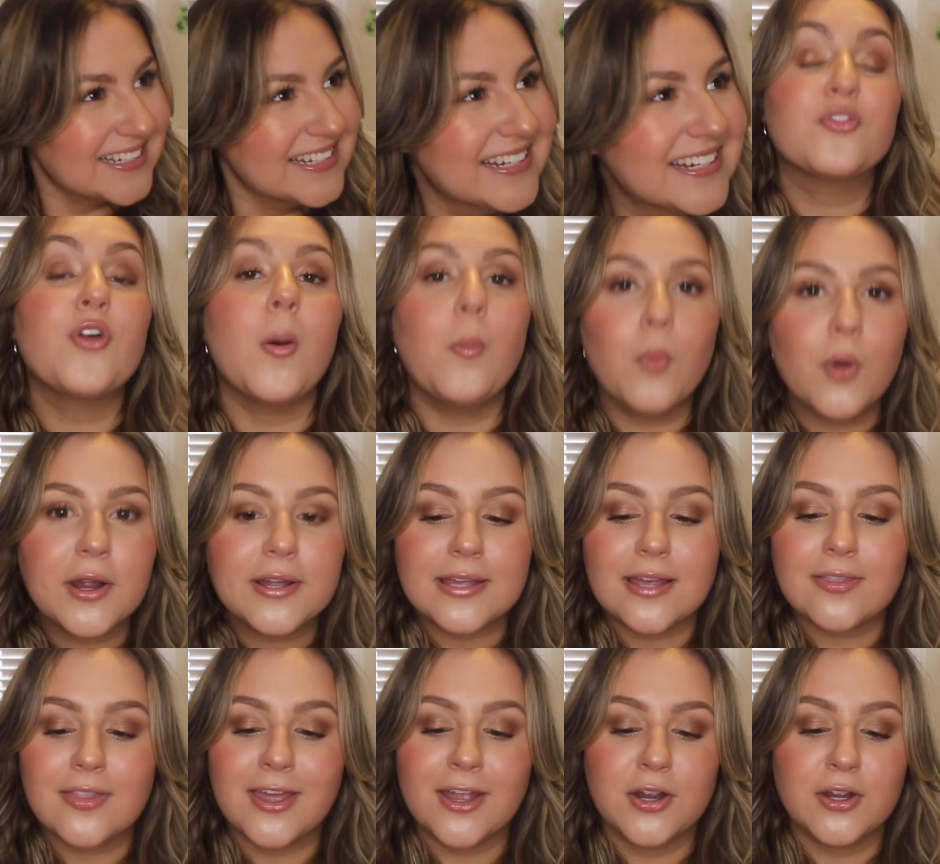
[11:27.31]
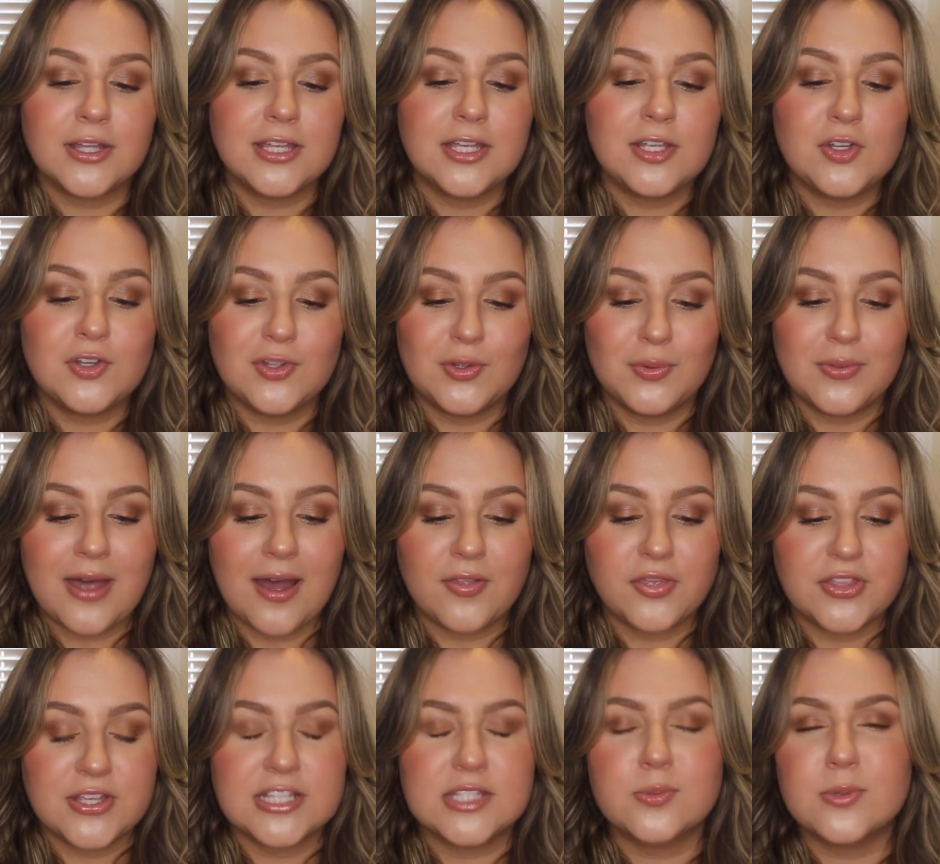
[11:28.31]
From working there, he knew
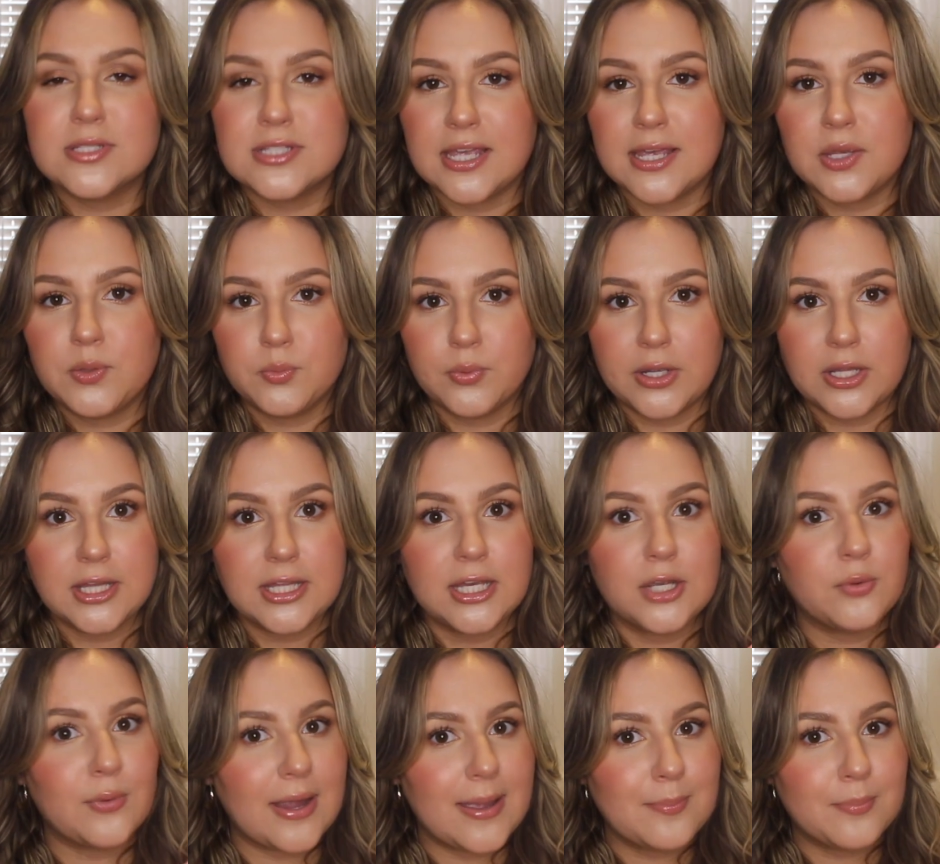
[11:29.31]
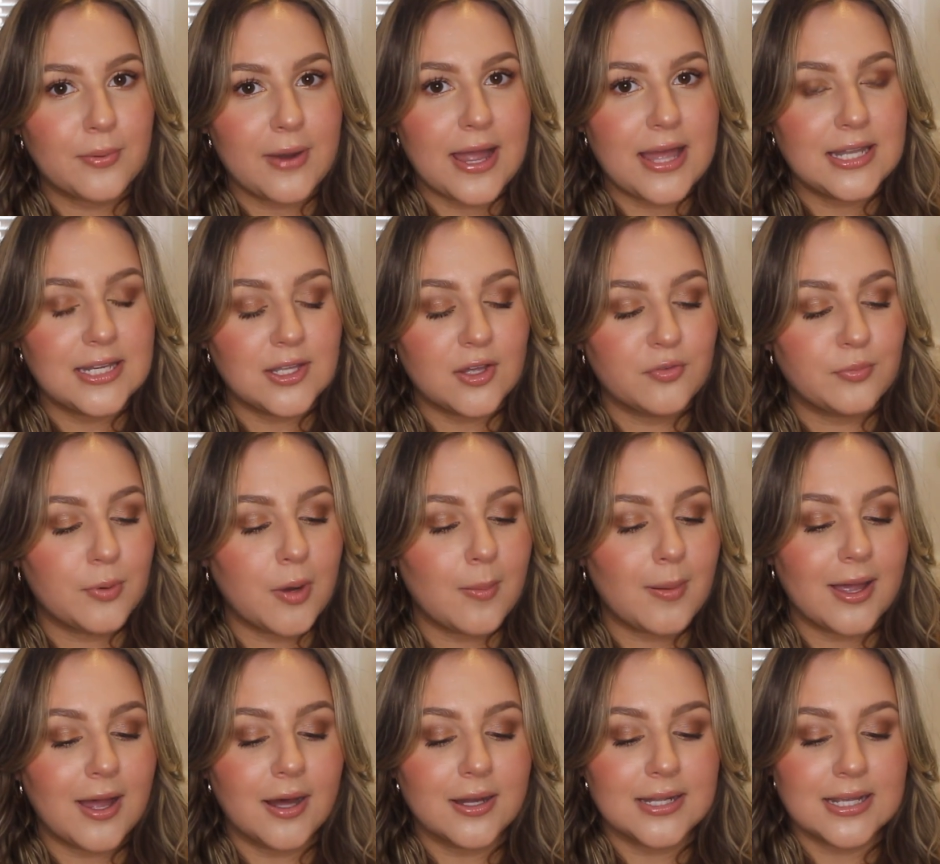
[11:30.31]
that this was a really great brand of
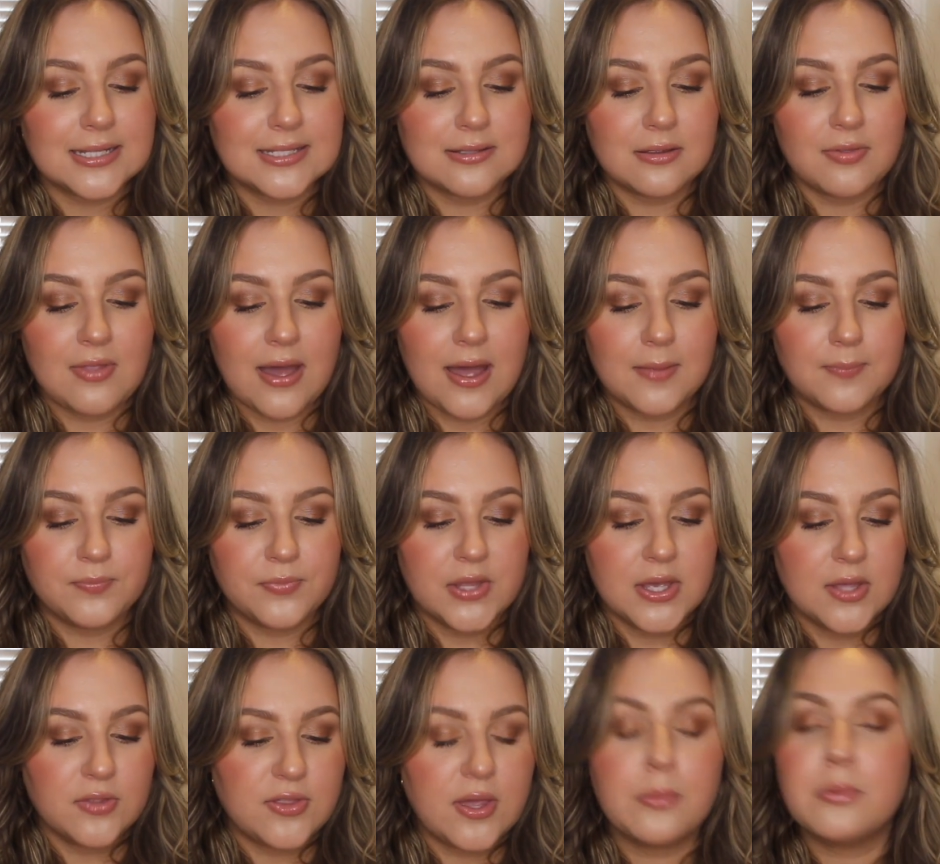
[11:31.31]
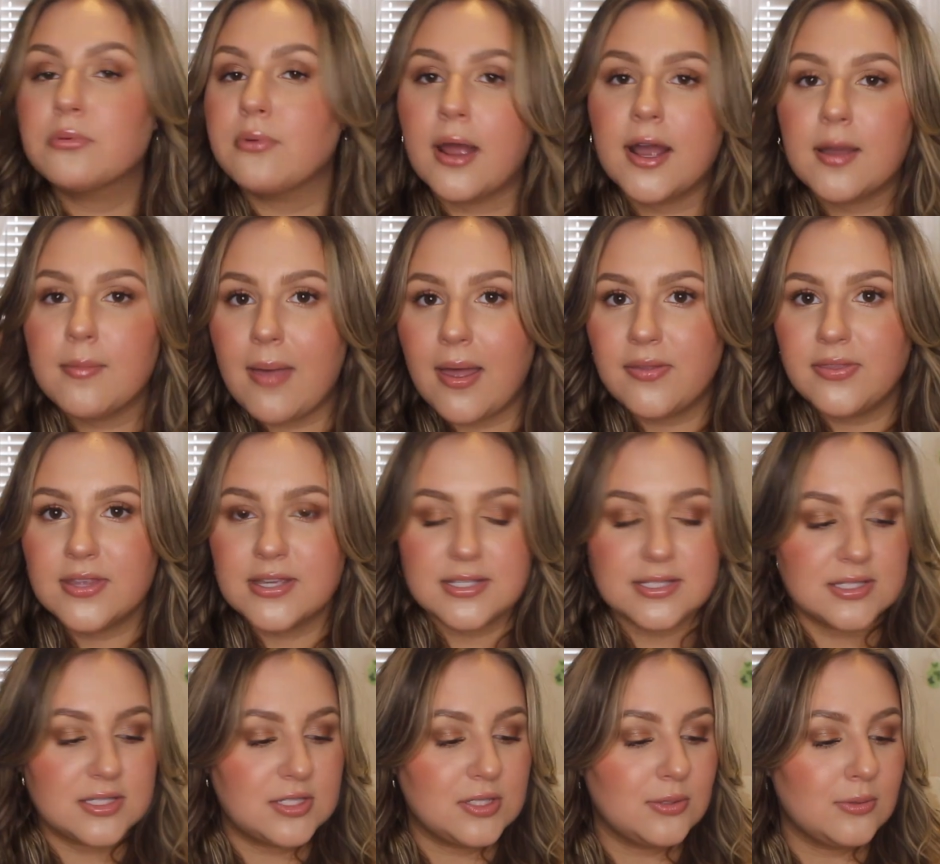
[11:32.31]
probiotics and that they would recommend
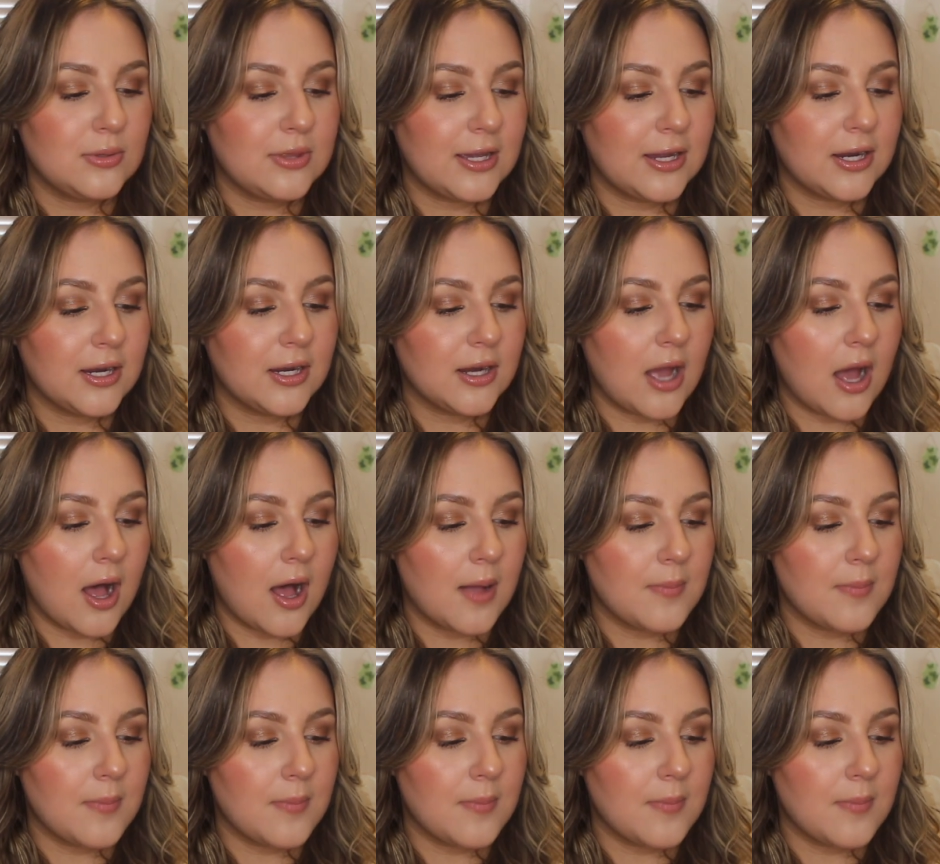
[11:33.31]
this to their